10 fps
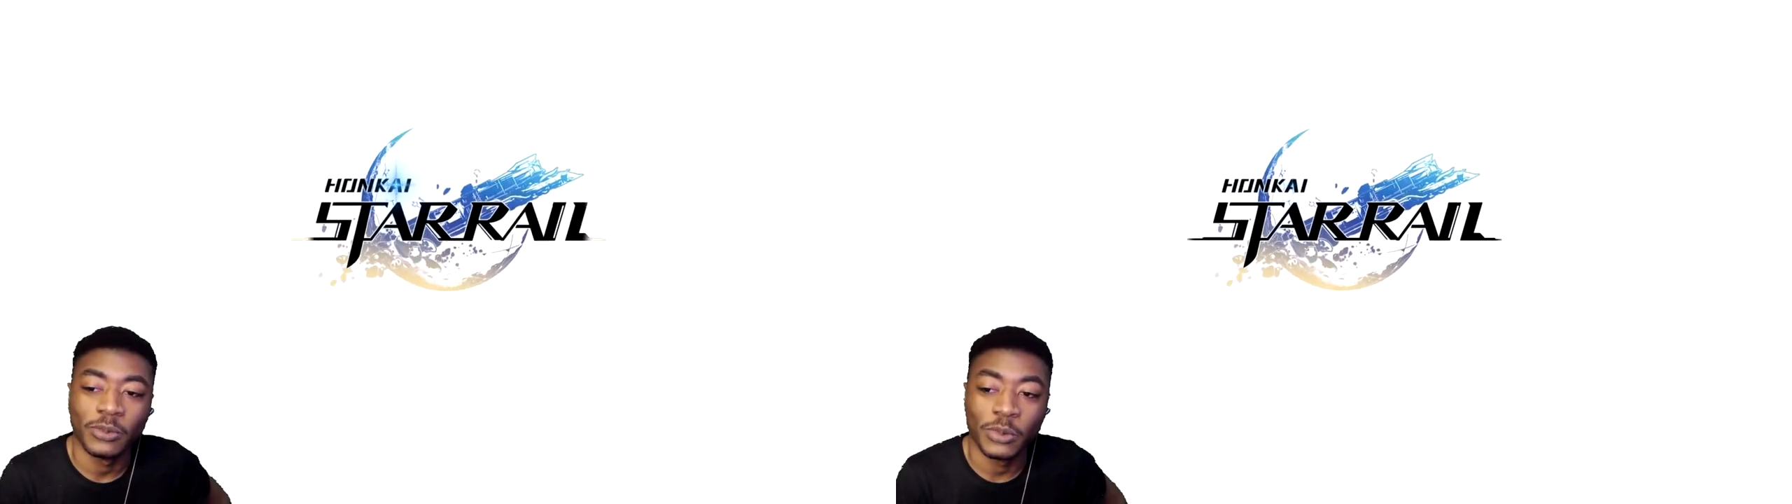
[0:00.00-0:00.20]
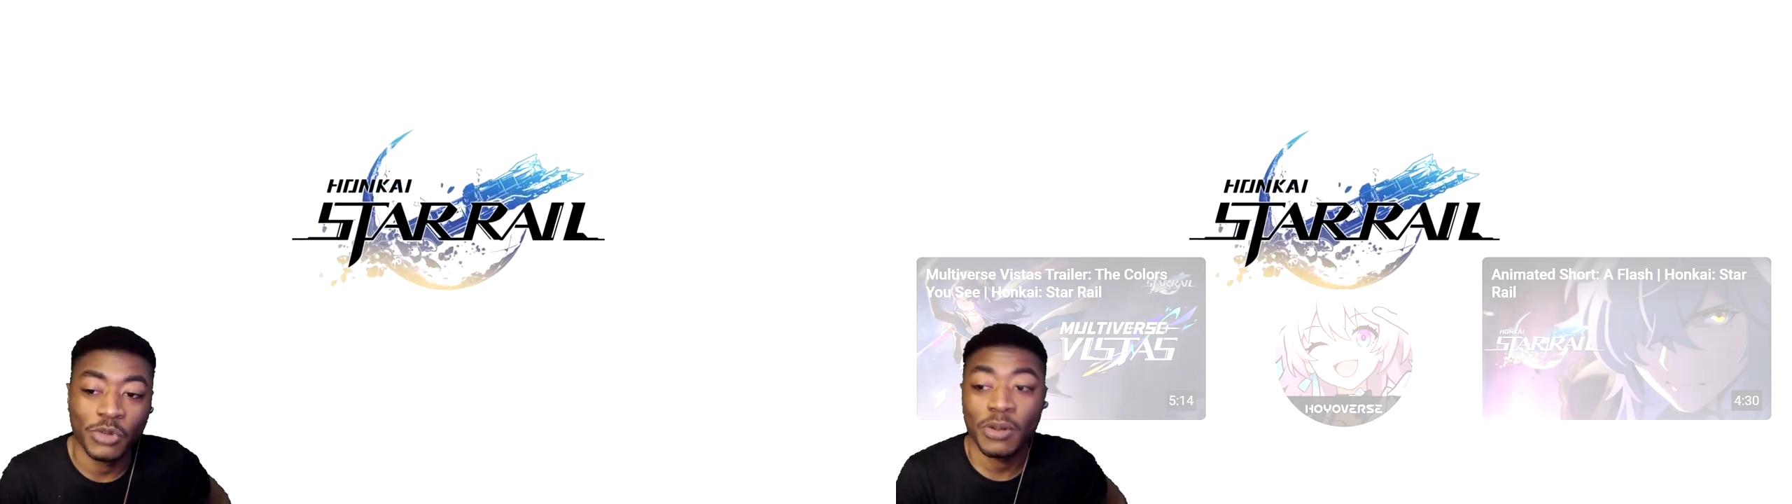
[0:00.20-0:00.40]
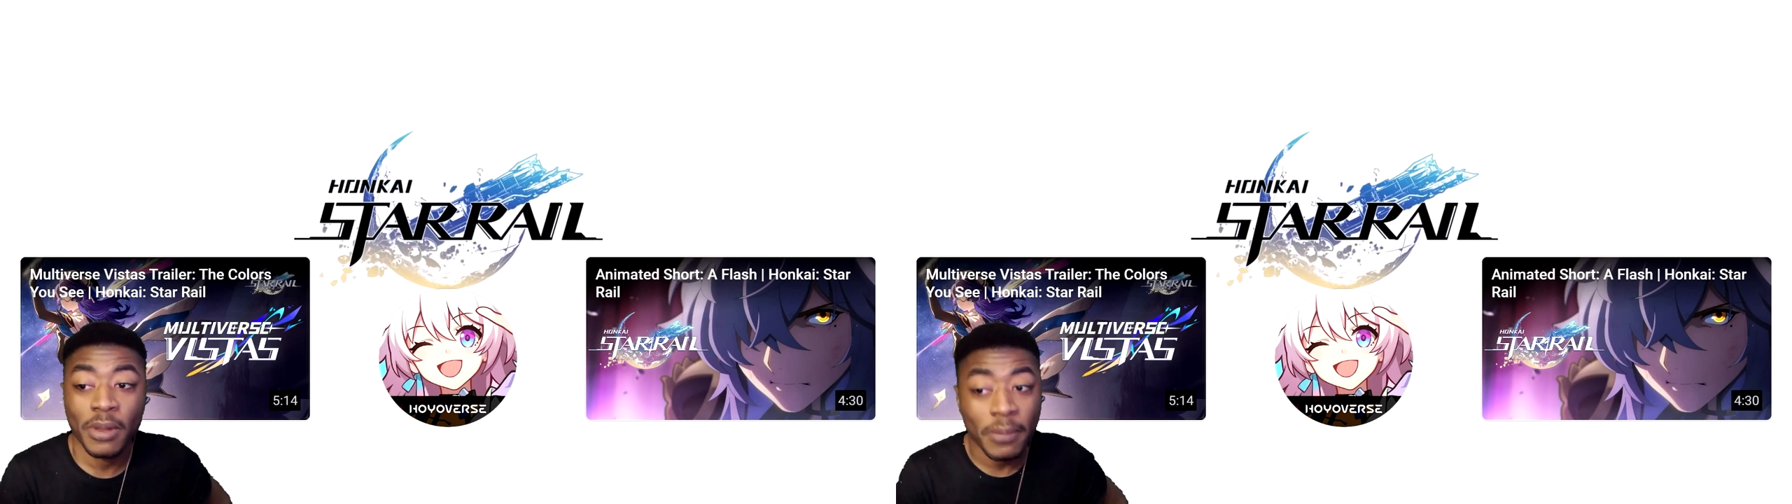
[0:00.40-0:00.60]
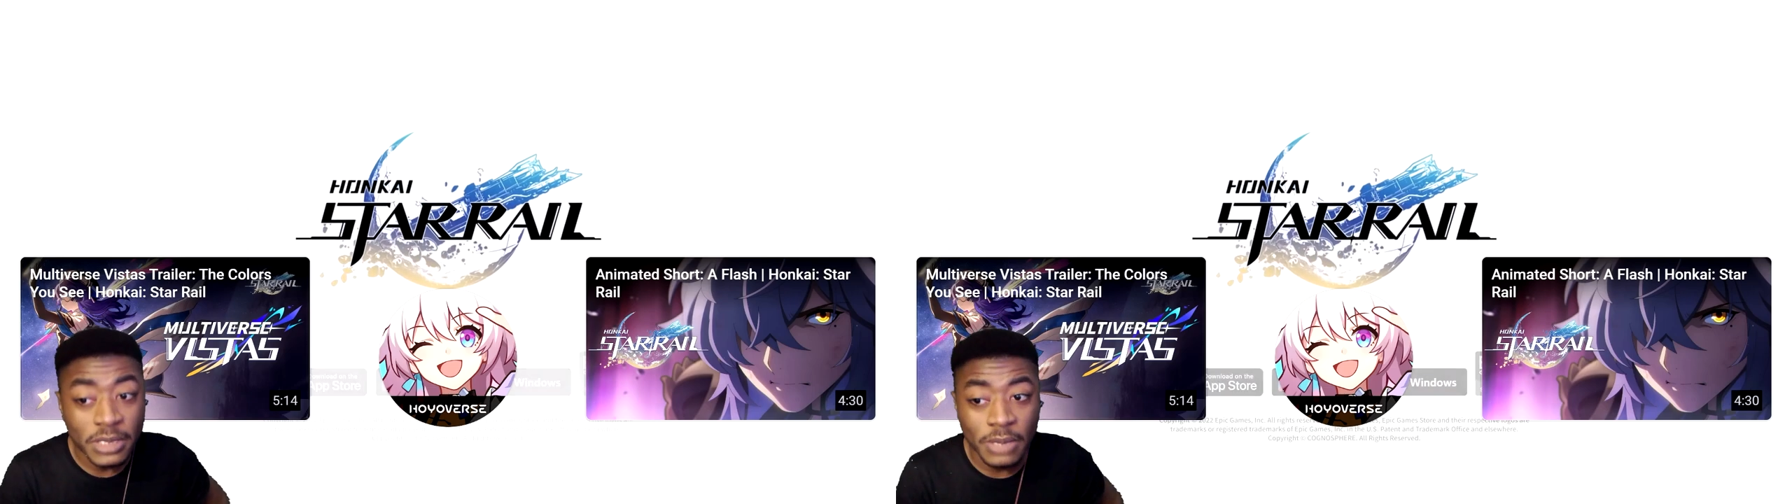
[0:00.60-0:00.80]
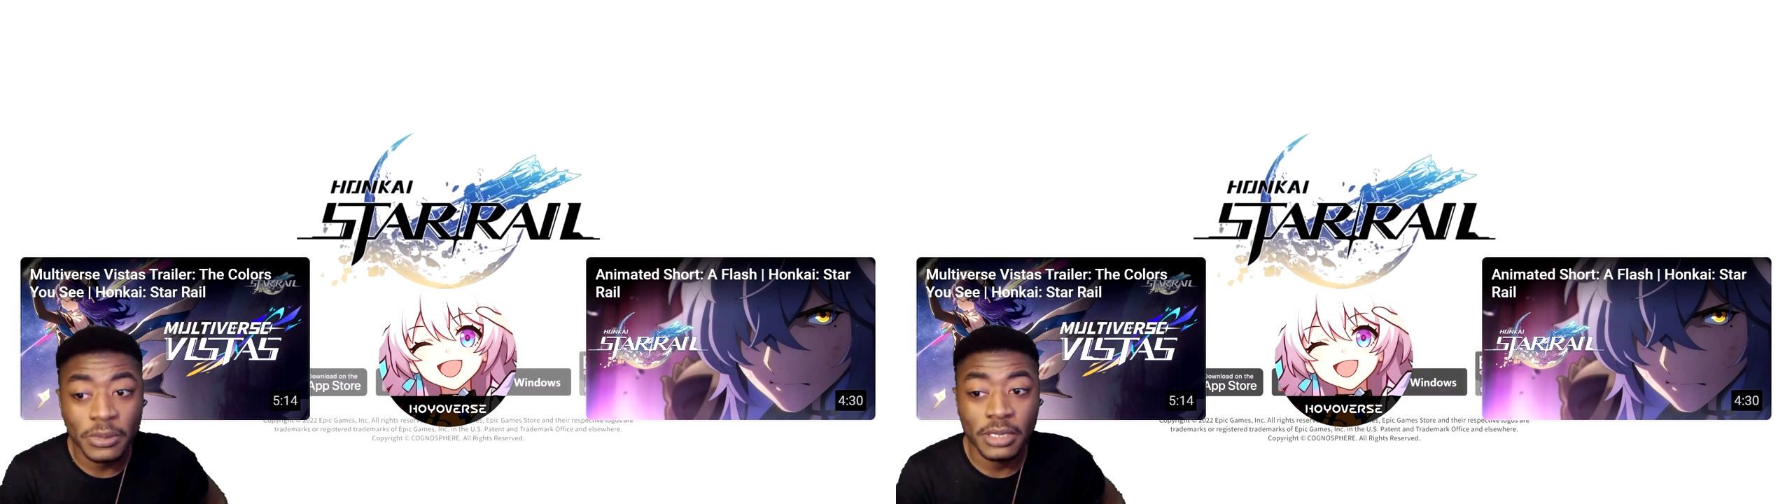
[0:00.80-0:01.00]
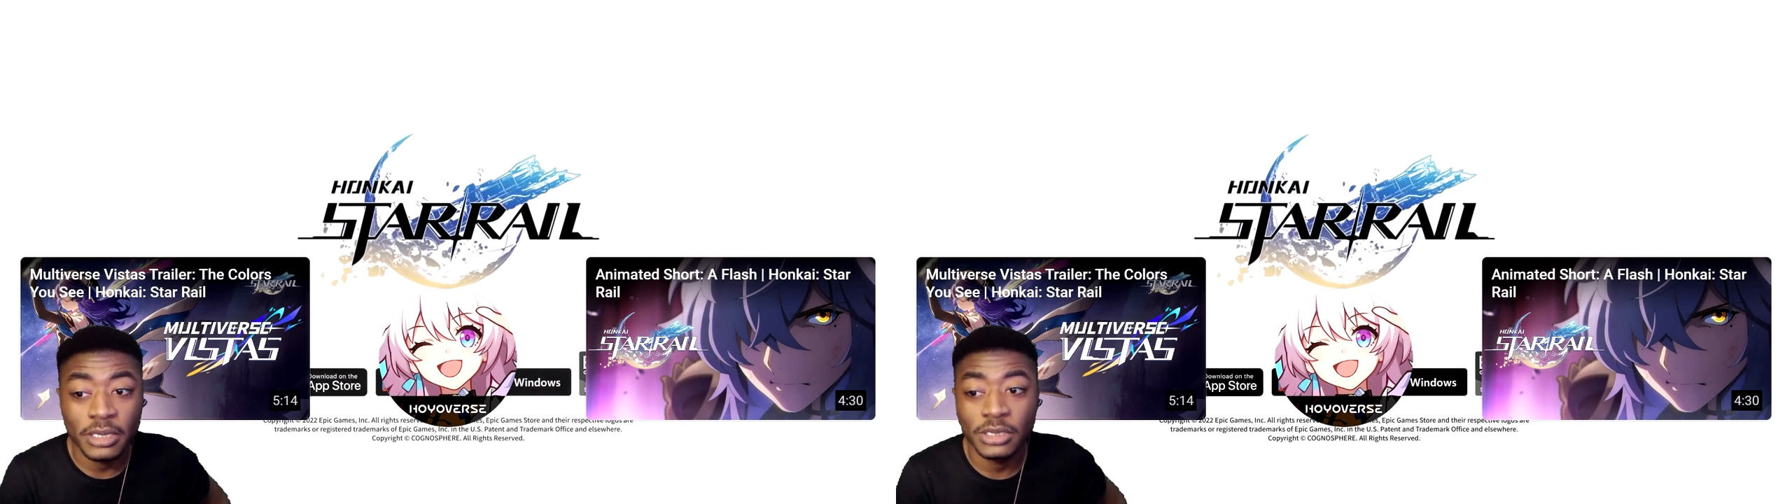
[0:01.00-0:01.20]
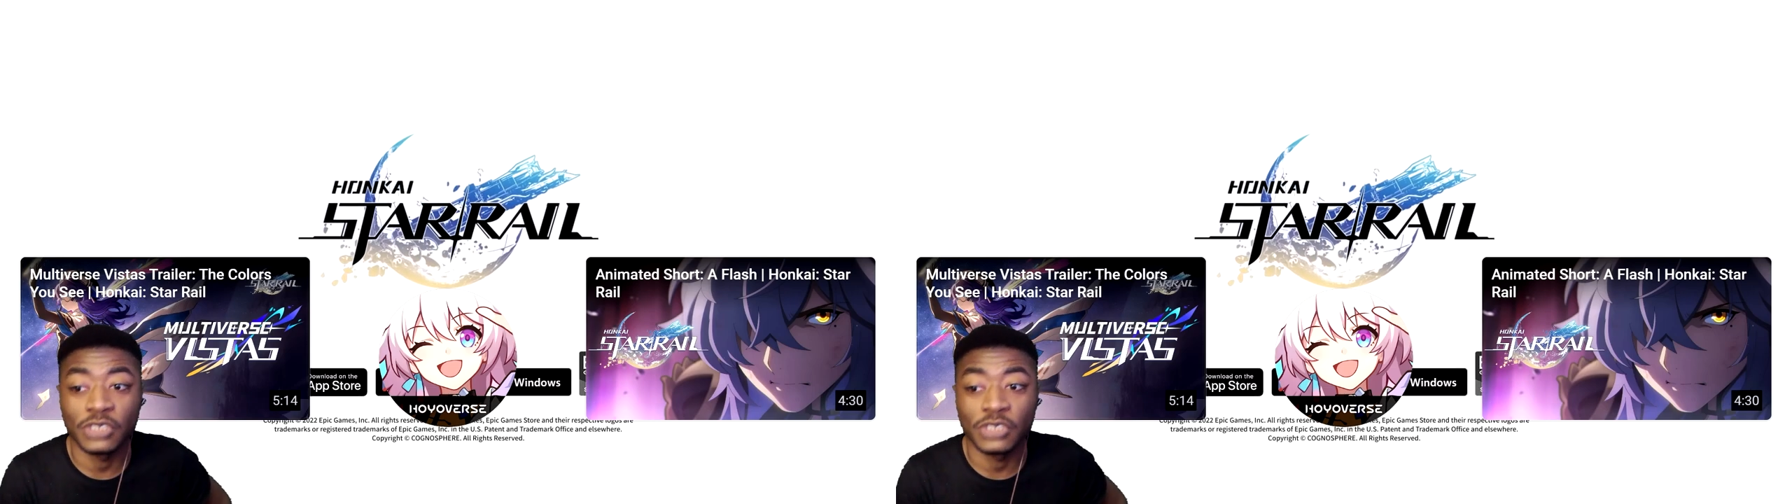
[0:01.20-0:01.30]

when you remember something,